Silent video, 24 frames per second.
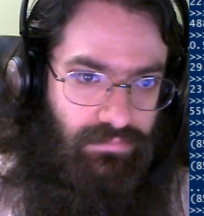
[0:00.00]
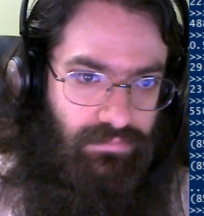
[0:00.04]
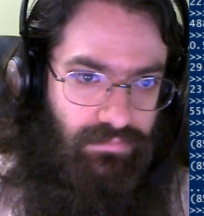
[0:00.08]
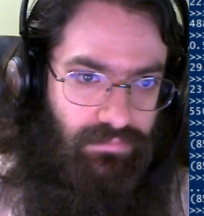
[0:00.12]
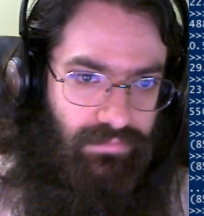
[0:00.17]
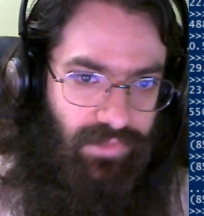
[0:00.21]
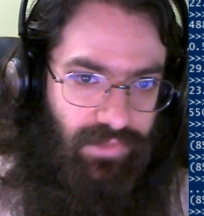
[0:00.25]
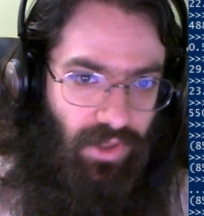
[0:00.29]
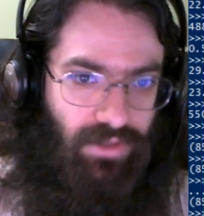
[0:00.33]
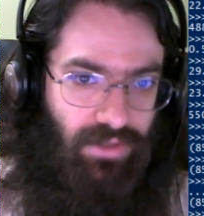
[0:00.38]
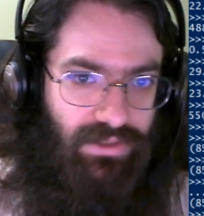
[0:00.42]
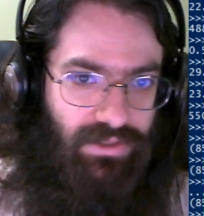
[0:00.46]

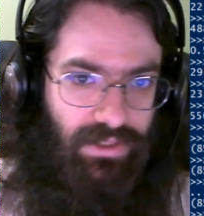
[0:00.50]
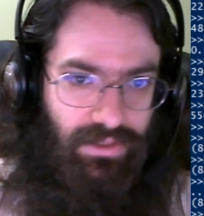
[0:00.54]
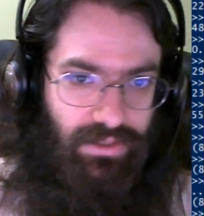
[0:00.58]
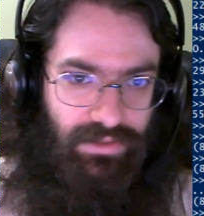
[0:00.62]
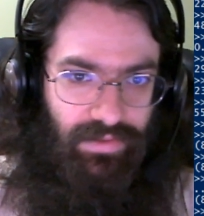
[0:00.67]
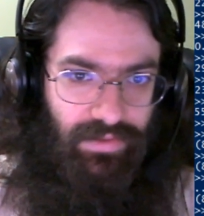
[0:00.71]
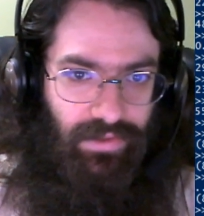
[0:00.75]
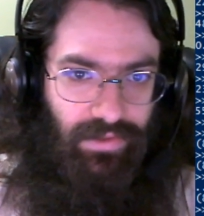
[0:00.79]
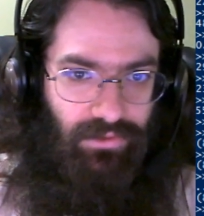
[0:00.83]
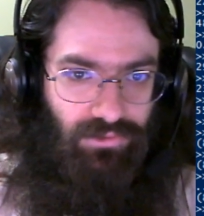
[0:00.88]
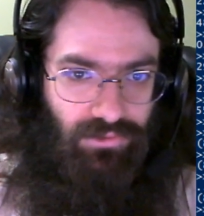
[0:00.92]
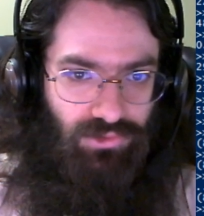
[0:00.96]
nonsense
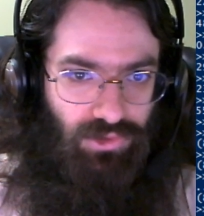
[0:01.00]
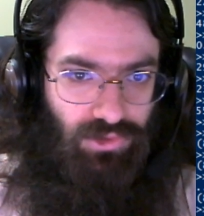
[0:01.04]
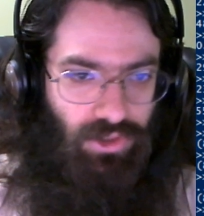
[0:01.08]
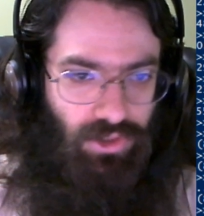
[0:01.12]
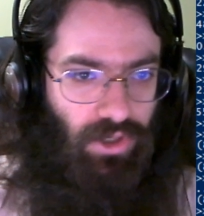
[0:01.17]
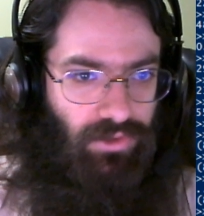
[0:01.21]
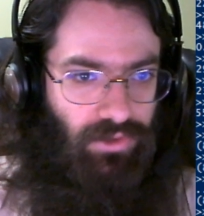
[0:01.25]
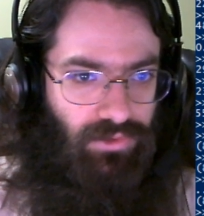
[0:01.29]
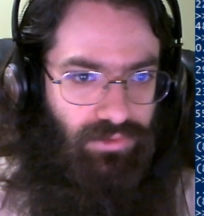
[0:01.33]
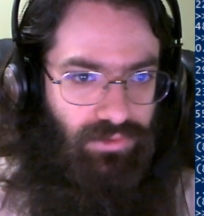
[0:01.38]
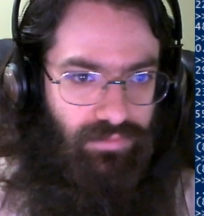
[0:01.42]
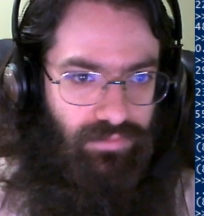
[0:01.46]
that you should
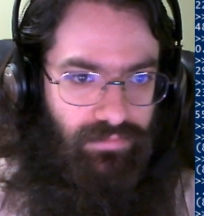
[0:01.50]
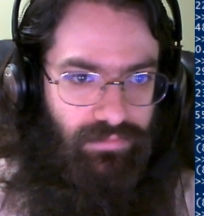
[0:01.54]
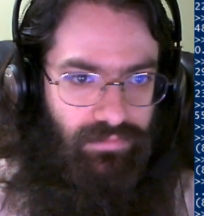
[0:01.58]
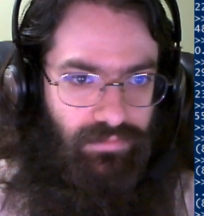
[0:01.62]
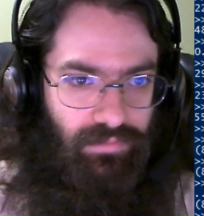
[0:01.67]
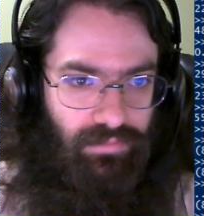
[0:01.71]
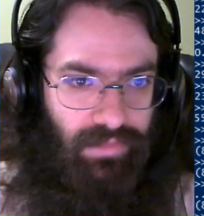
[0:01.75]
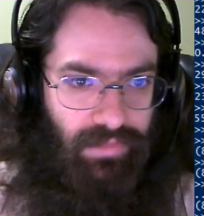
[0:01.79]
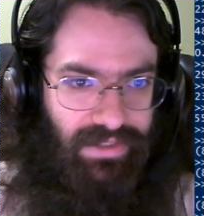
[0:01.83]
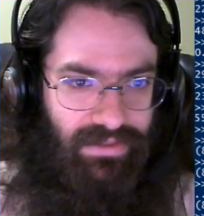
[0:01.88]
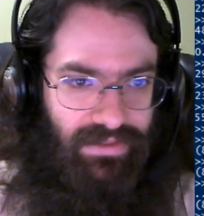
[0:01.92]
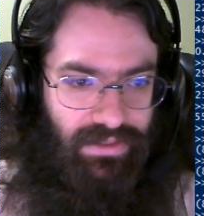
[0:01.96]
not do,
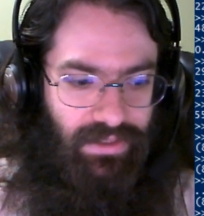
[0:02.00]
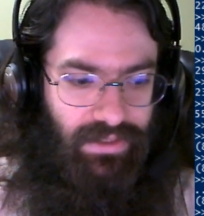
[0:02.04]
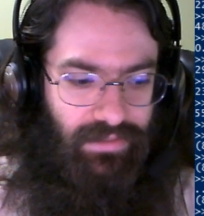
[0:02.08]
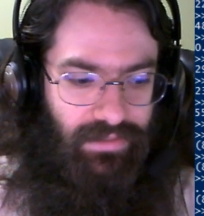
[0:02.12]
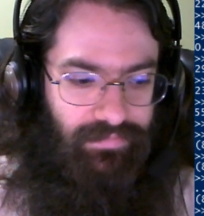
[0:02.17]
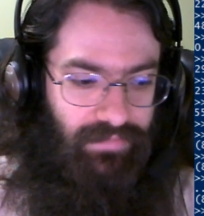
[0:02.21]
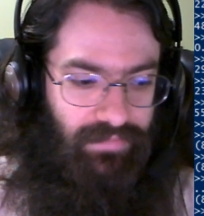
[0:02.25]
basically.